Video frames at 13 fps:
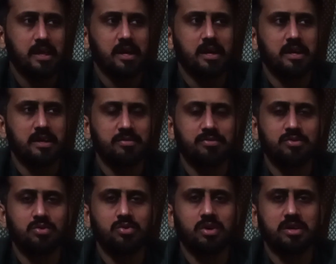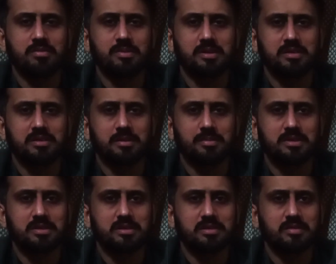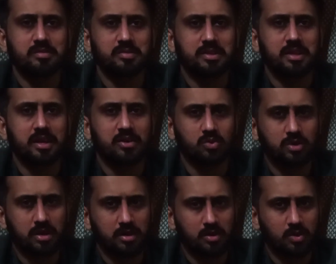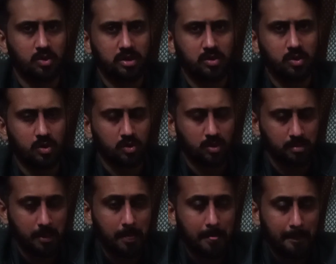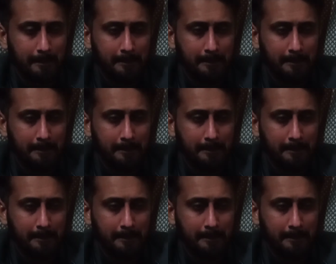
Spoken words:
If you experience a patient with acute angle glaucoma,